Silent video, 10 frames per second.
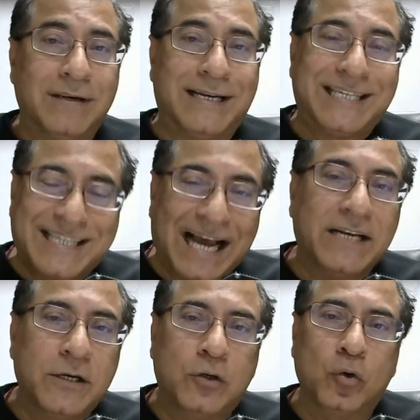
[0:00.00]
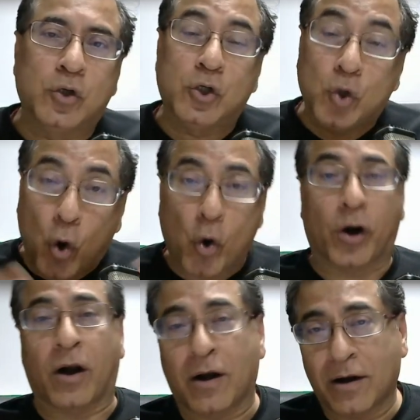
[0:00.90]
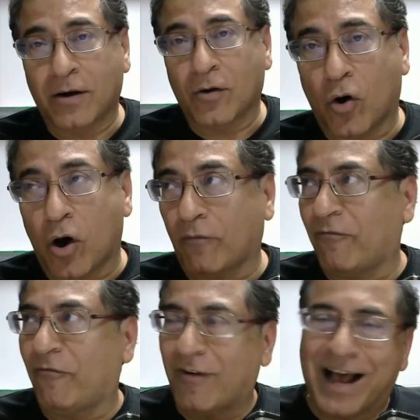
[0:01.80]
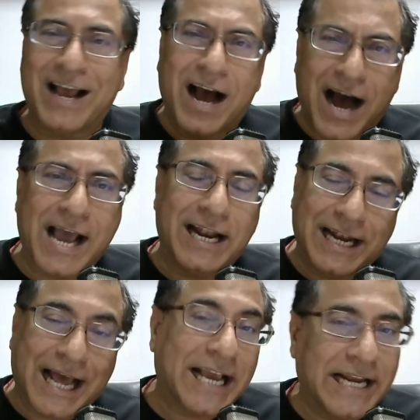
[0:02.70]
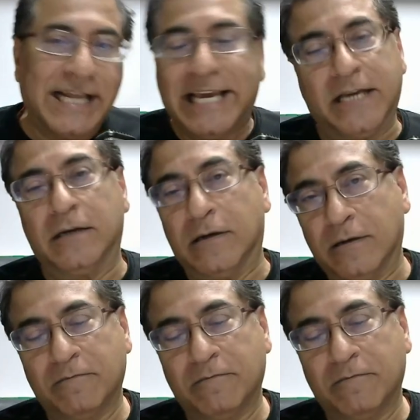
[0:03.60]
decided to soar or fly high like an eagle.